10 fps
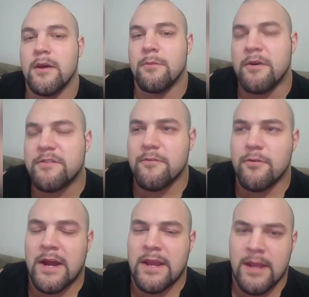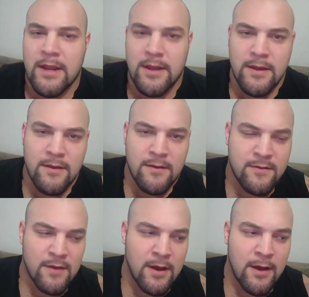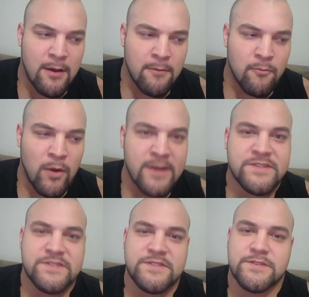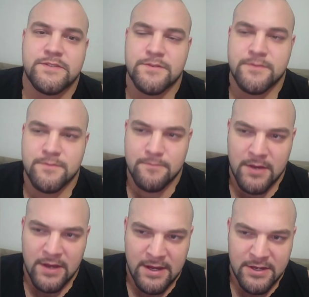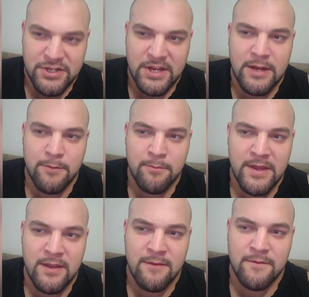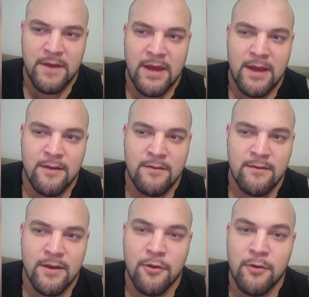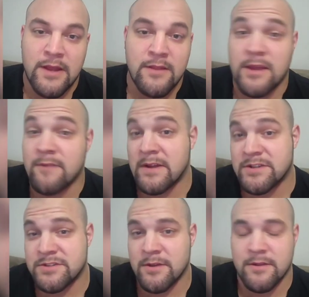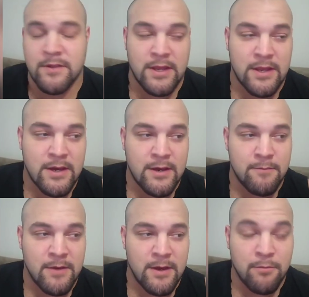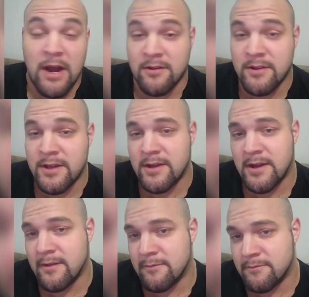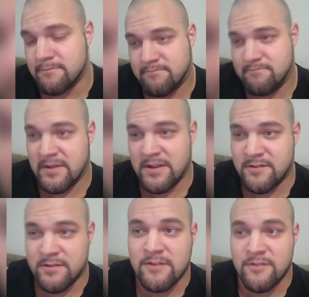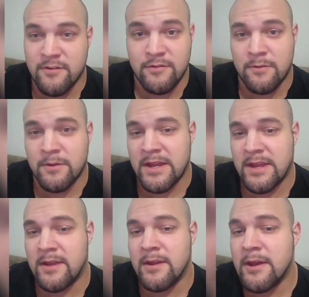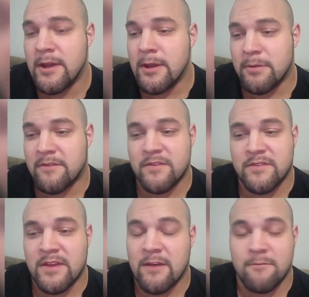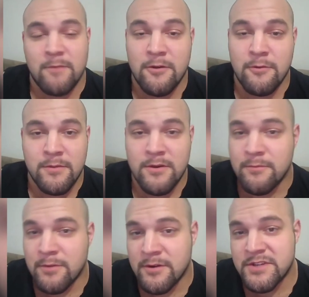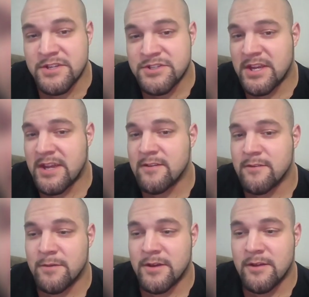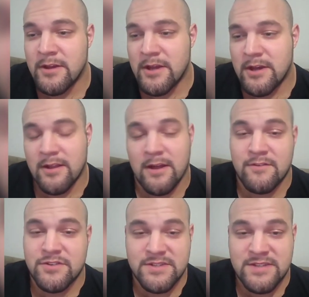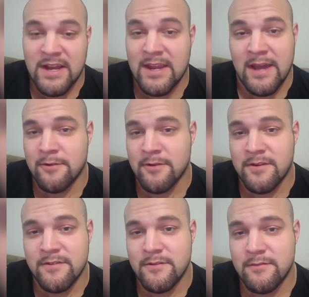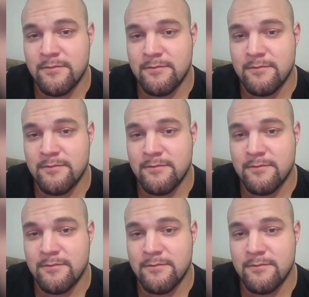most of what I eat is rice, chicken and beef, and a green like vegetable, like broccoli. That's usually what I eat. Breakfast, I have my oatmeal and protein shakes, but a lot of it's just high calories.